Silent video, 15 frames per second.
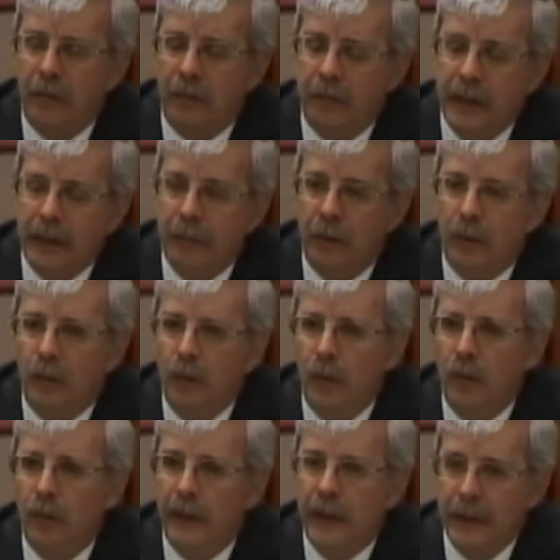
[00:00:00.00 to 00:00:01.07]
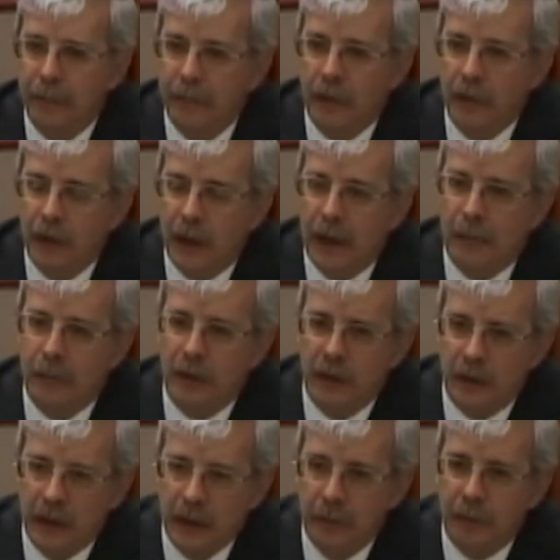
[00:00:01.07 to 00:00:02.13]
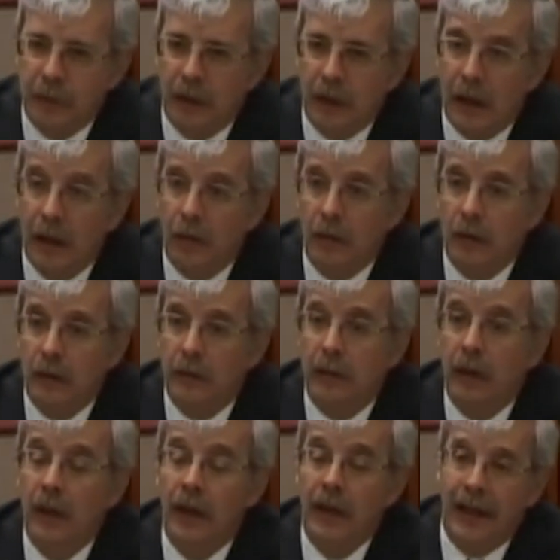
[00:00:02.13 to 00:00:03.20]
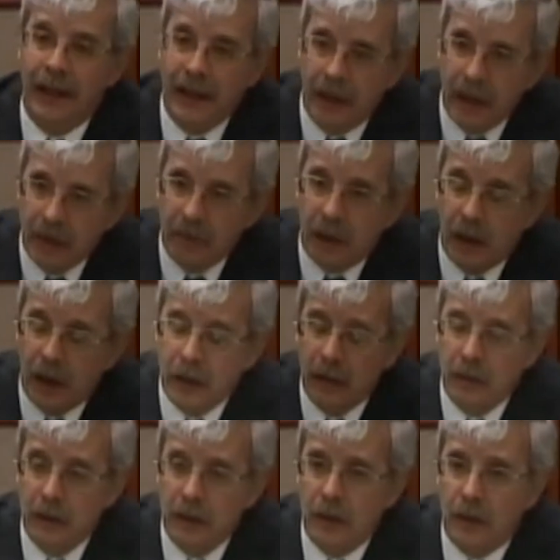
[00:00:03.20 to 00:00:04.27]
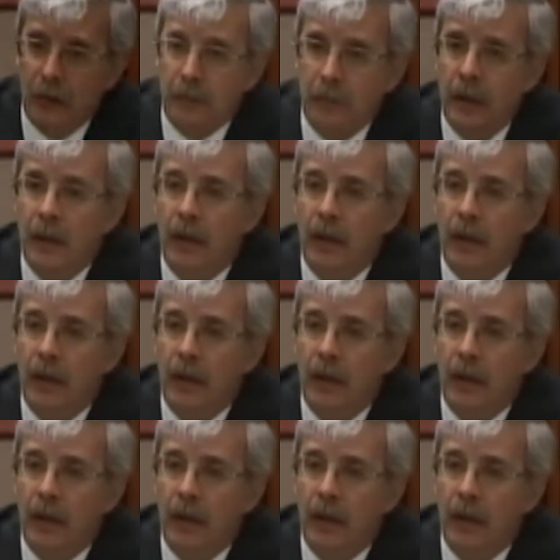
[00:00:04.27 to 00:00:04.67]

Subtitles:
people who keep their jobs and keep their hours and have a higher income